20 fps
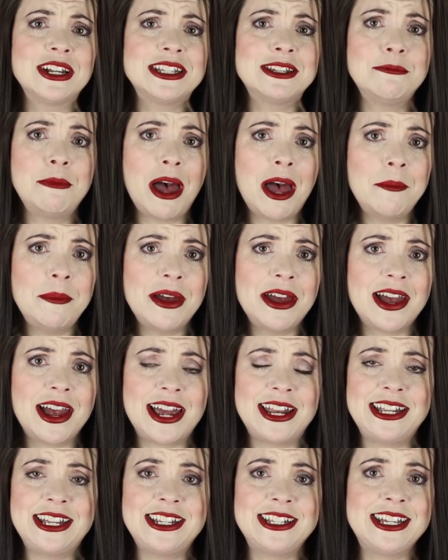its mama
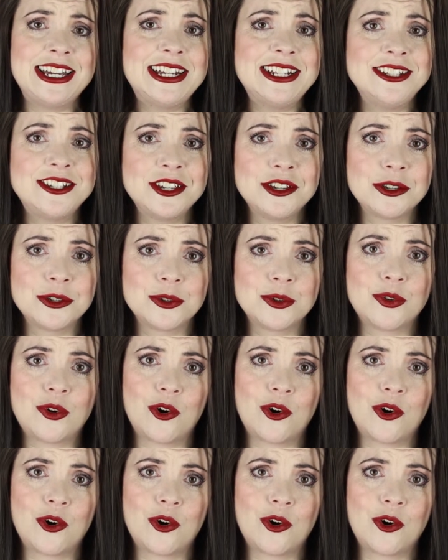and it needs you,